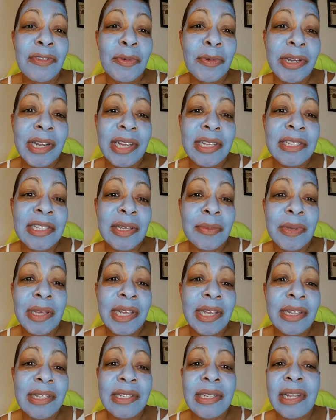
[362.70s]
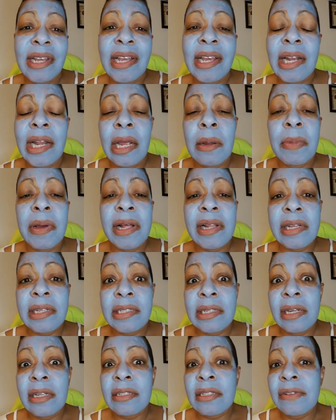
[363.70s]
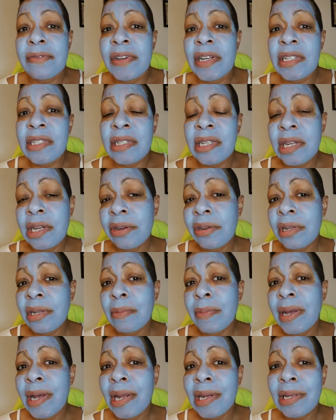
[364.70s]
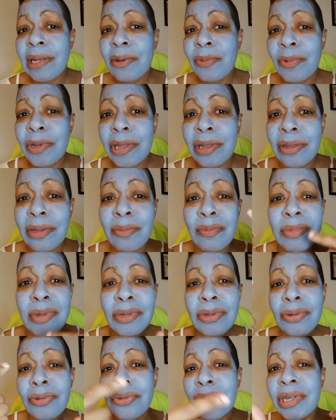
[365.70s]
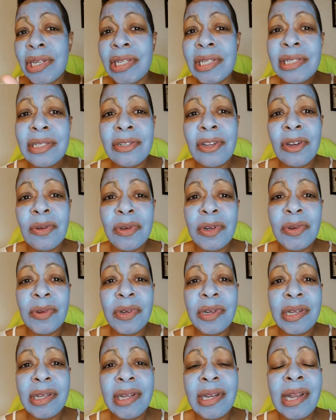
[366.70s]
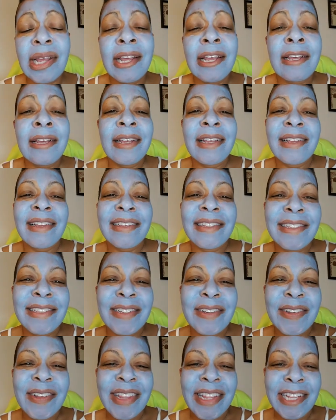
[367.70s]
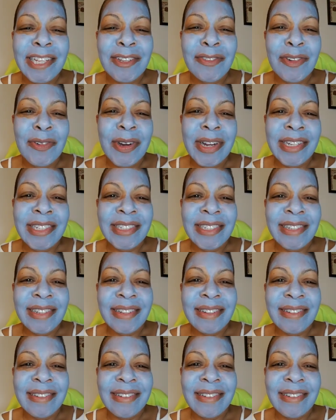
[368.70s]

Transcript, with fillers: will not see me again today, and I apologize if I scared anybody with the blueness going on. And so thanks for watching.